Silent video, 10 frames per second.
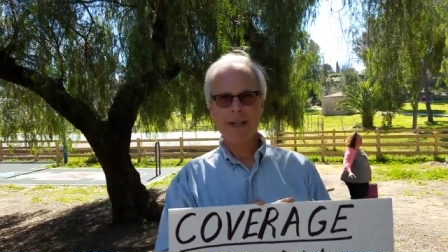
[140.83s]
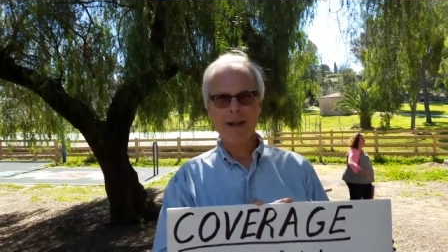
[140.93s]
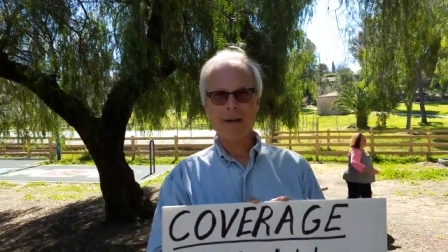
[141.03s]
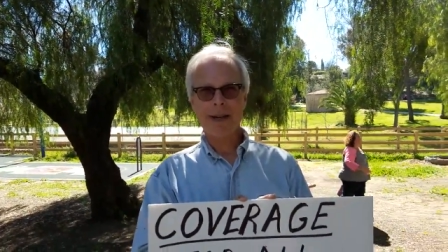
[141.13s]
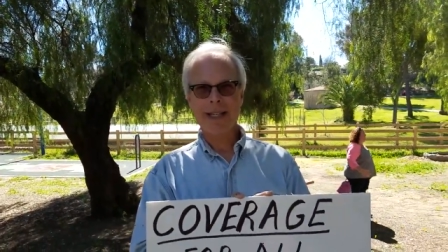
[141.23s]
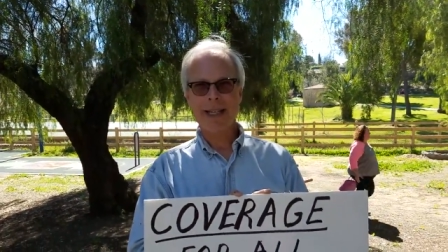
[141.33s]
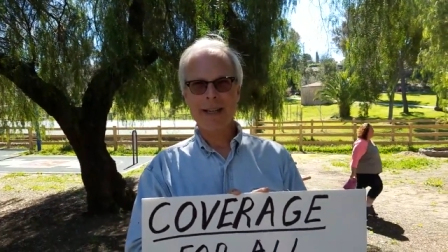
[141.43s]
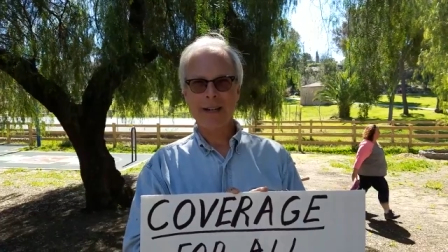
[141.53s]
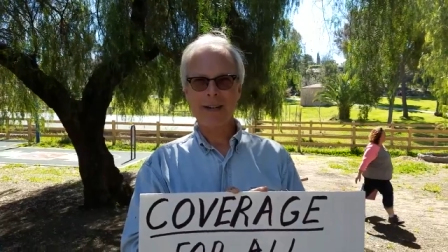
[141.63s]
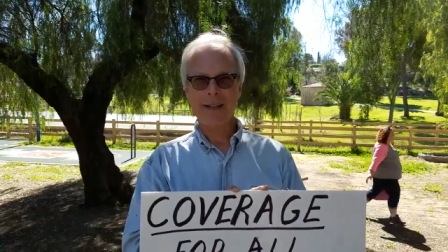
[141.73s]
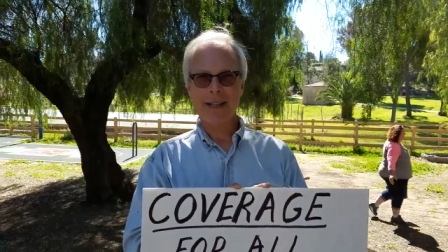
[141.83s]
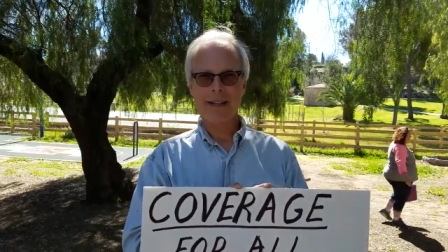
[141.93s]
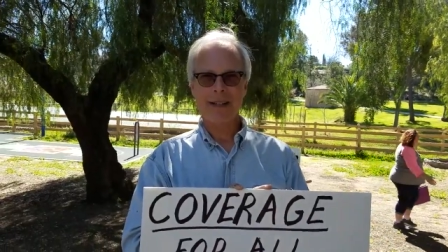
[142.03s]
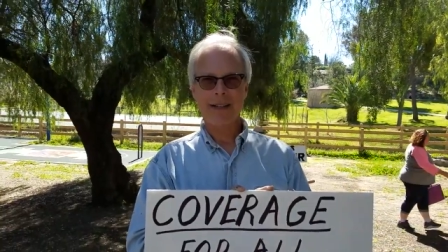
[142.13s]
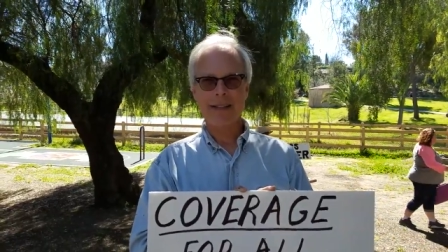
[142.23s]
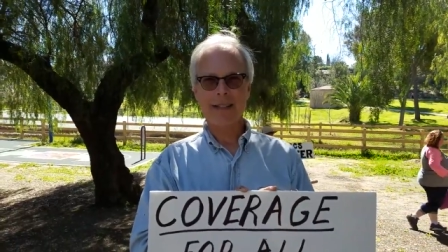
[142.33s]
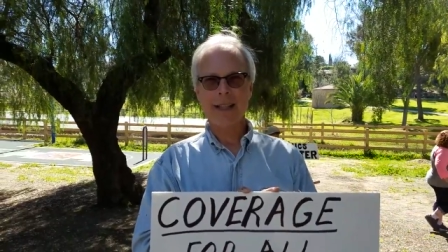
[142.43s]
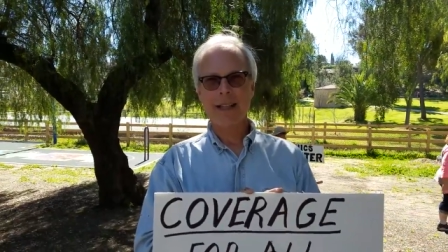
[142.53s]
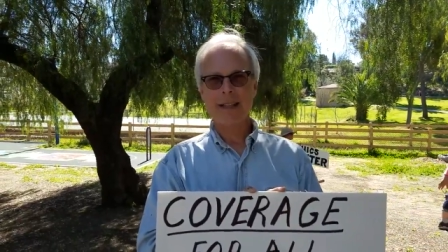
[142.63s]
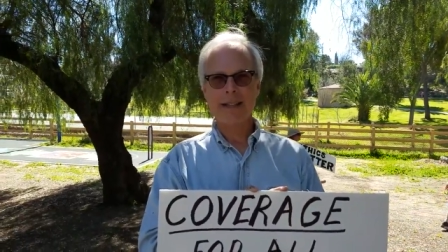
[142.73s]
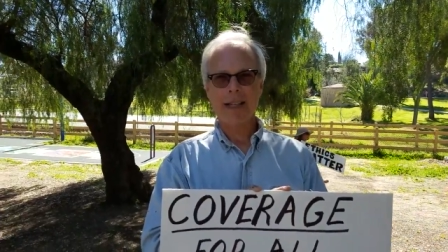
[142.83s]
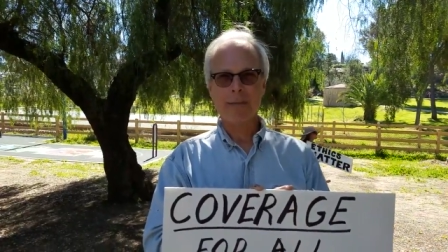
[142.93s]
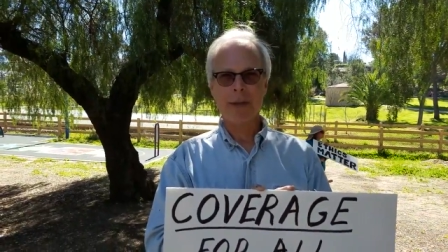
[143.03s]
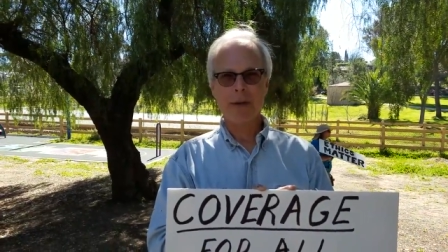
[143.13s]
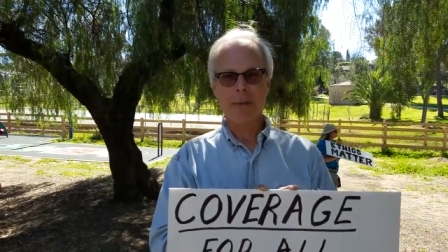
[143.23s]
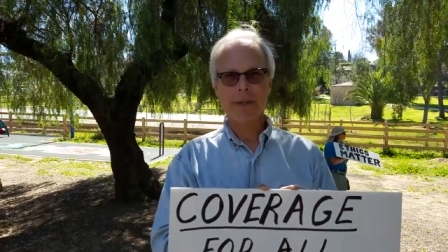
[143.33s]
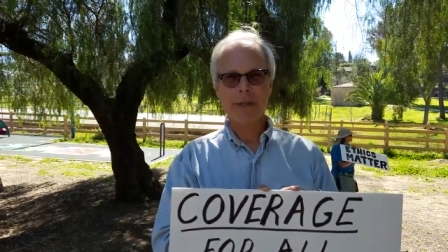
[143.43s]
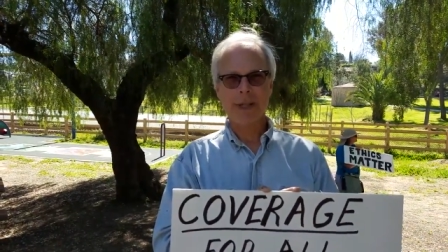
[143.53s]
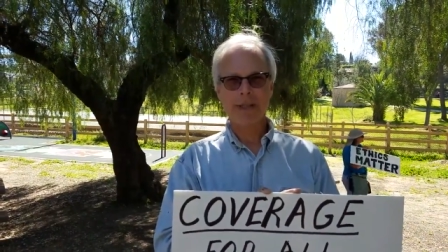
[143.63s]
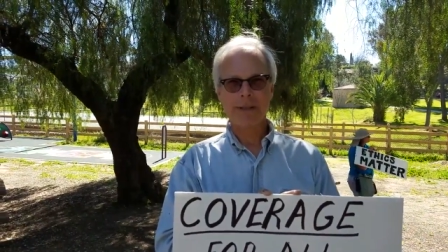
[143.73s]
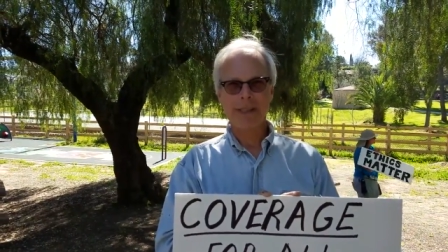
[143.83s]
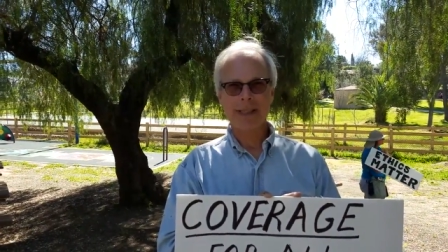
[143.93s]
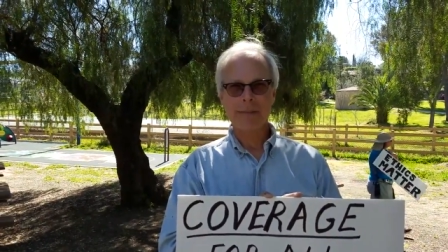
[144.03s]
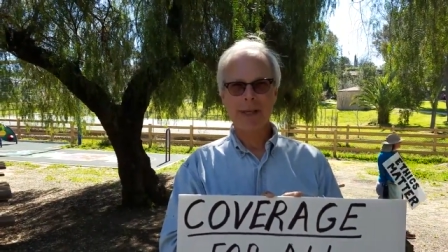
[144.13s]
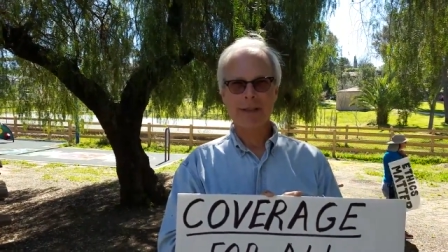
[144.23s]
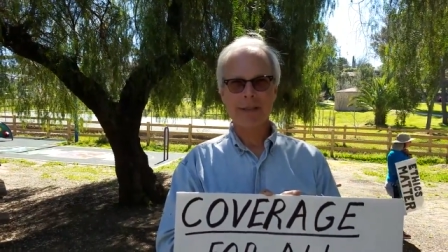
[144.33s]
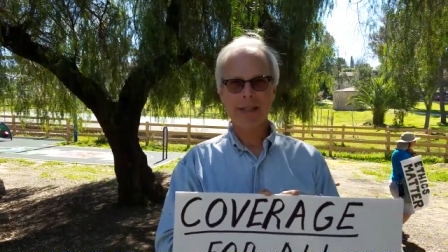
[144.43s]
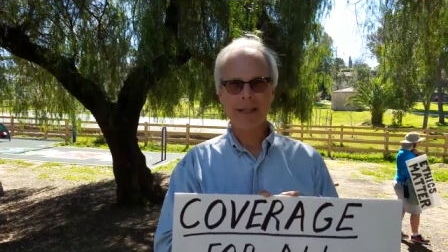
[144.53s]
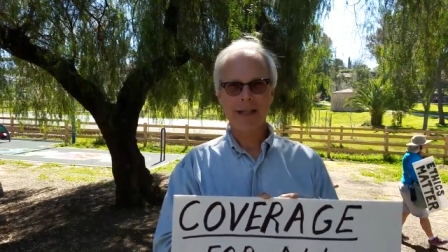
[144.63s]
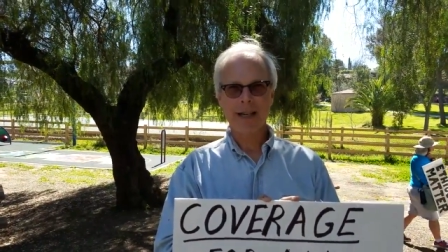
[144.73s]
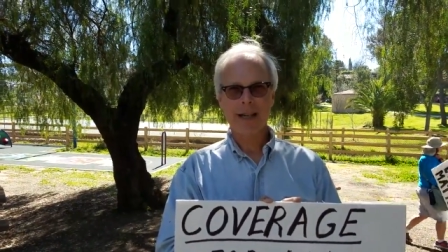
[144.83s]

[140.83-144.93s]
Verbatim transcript: So if they're in a car wreck here, you're going to tell them to go home to their country to get medical care?